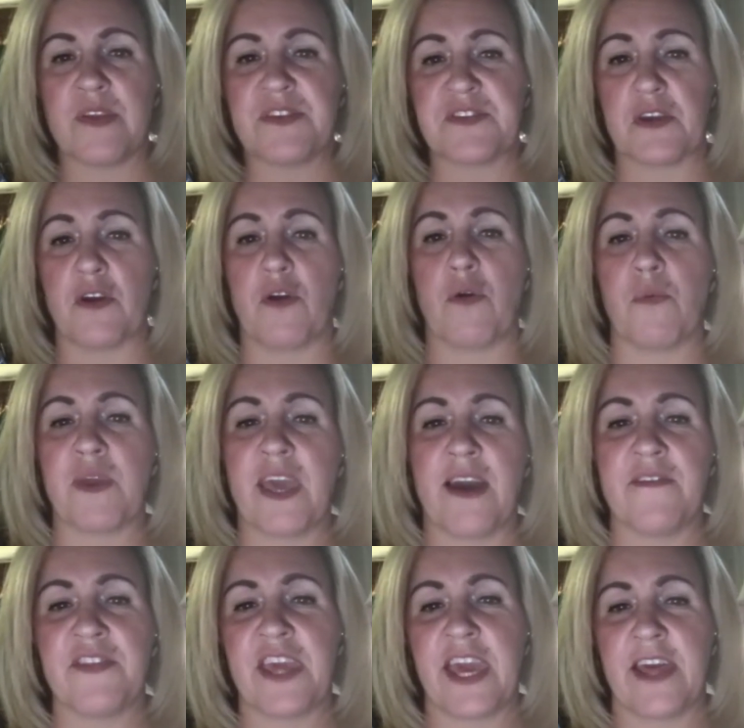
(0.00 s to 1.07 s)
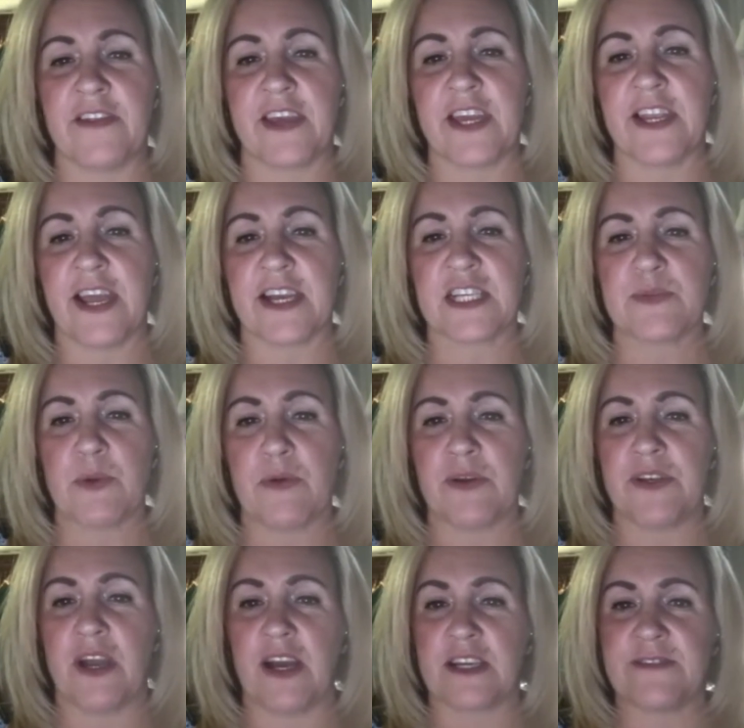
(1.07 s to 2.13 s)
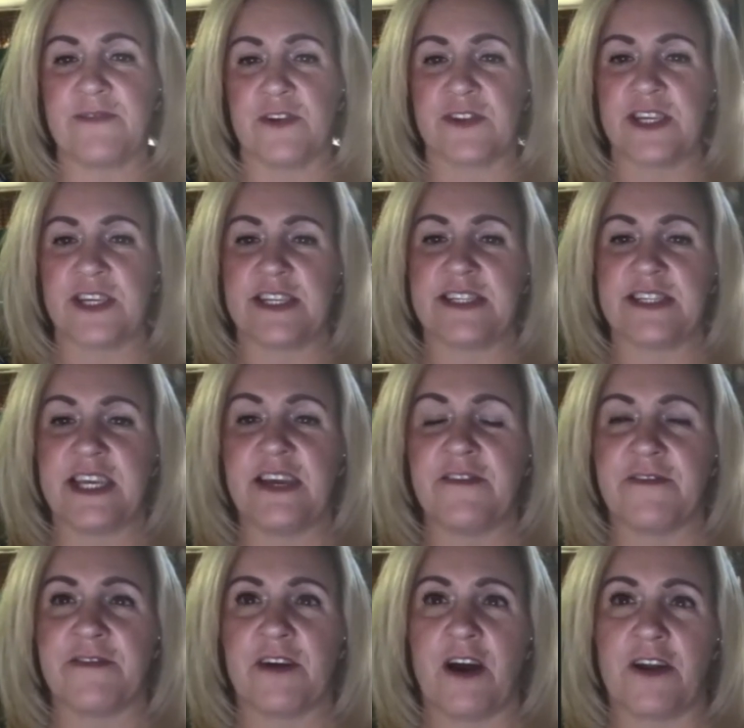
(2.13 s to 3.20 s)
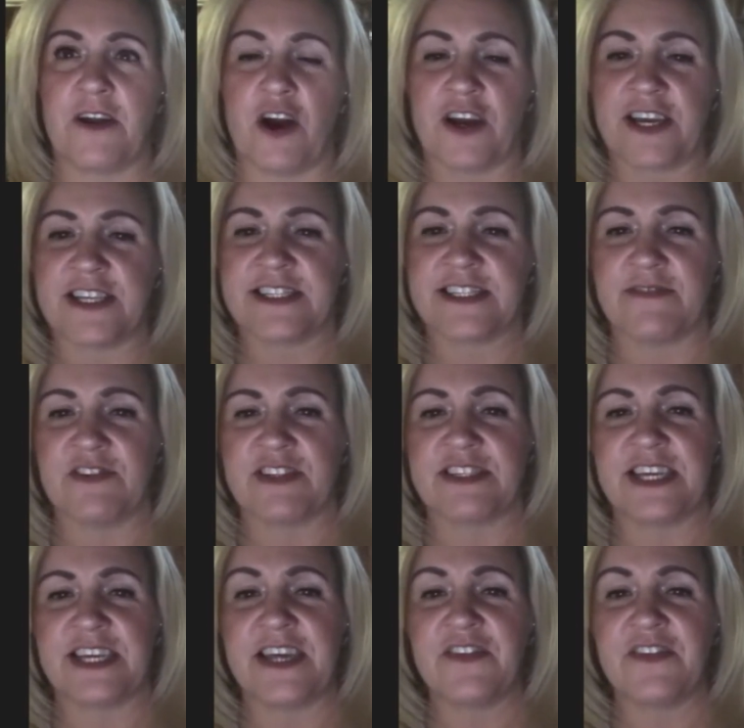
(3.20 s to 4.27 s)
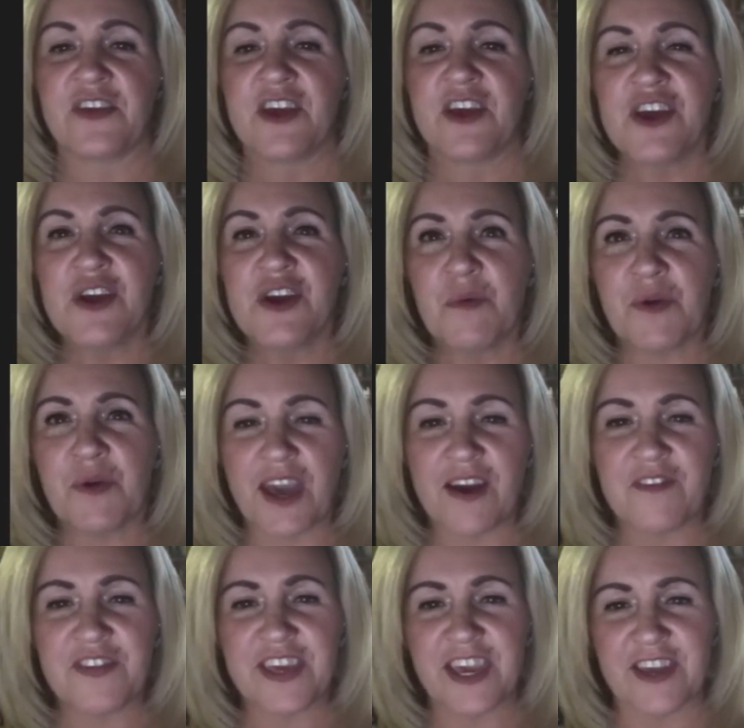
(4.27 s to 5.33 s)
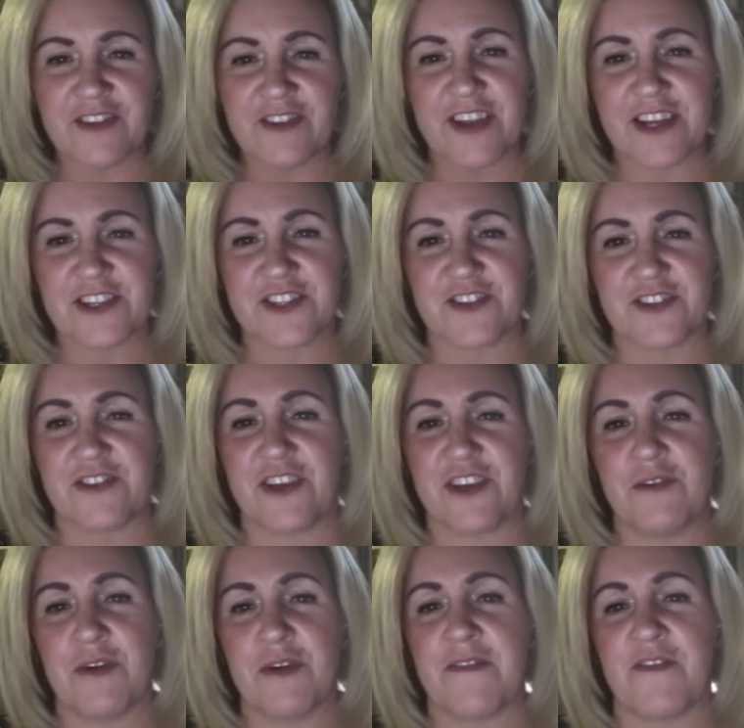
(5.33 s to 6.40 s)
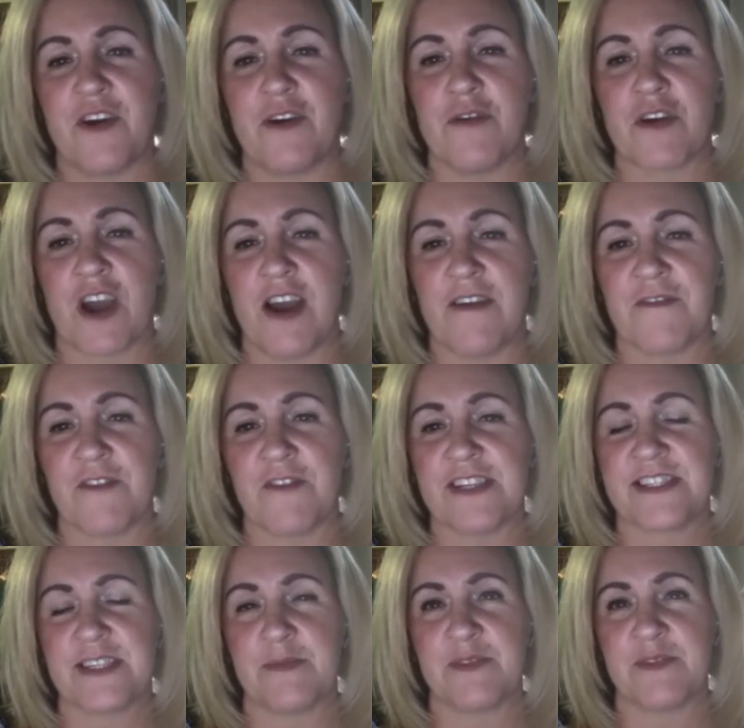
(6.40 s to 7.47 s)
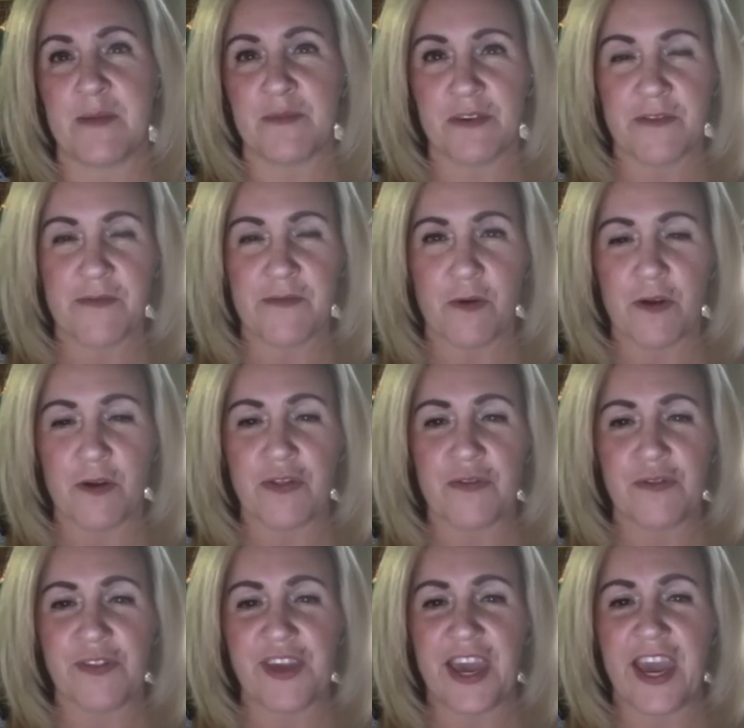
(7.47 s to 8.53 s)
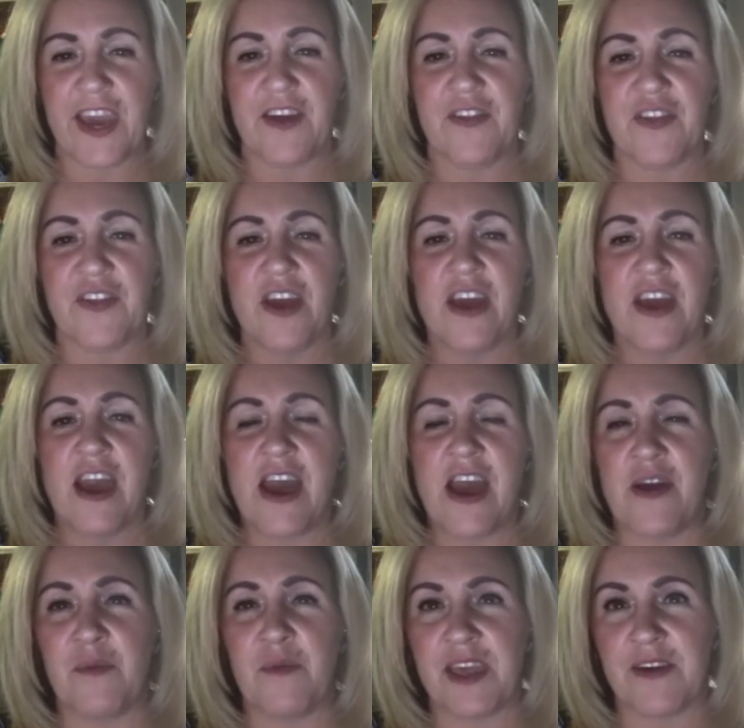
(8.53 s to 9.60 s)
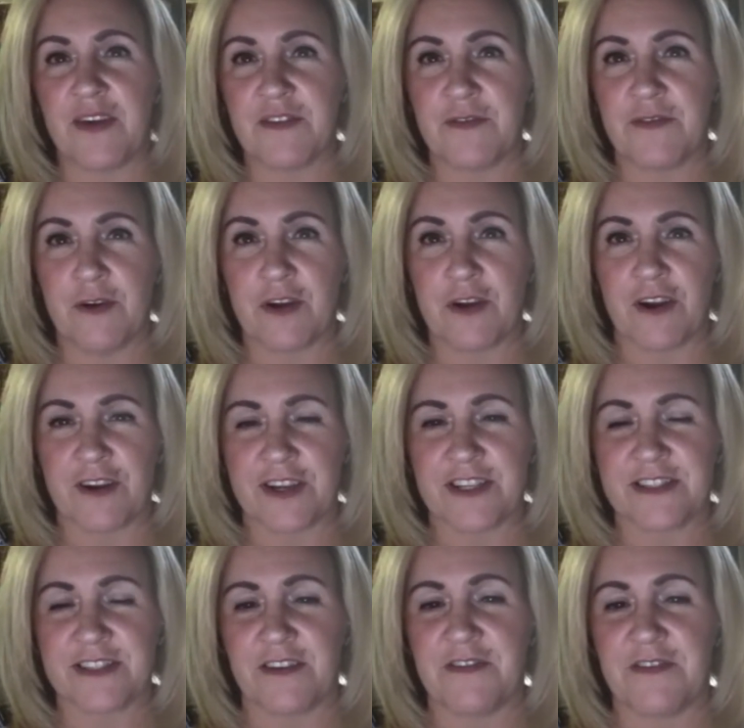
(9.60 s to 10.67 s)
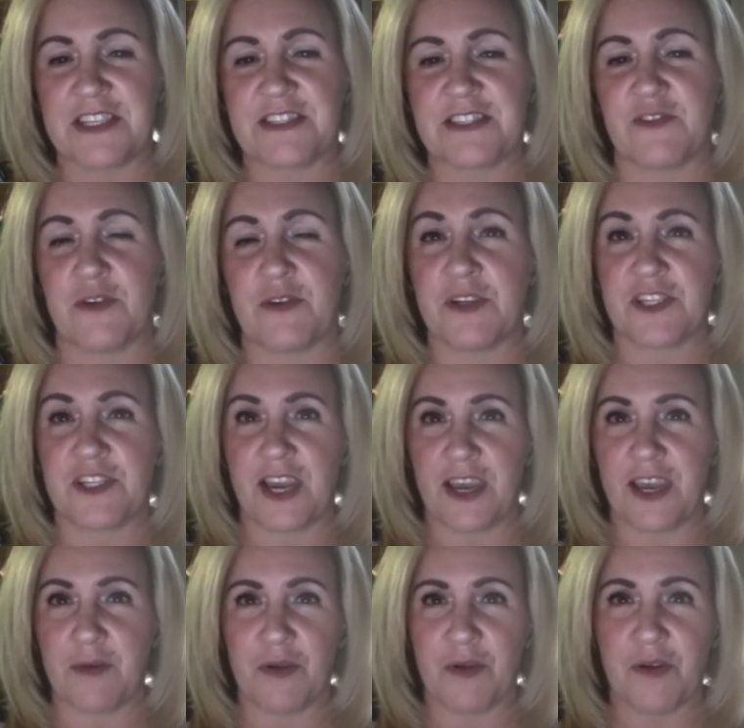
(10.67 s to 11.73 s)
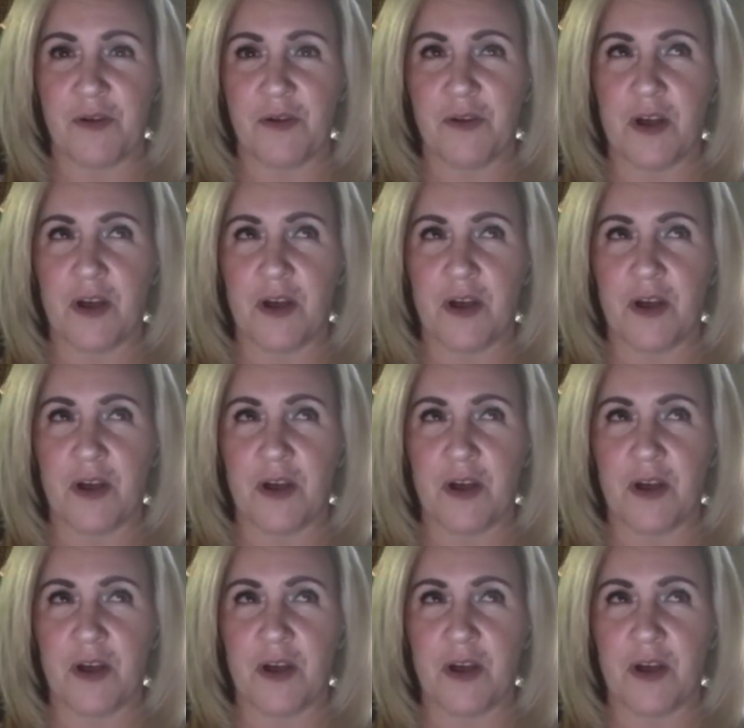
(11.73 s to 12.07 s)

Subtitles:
So we have the Alien Expo in Knoxville, Tennessee on August 17th. We have the International UFO Conference September 4th through the 8th. And then we have the Folk Arkansas Festival, which I will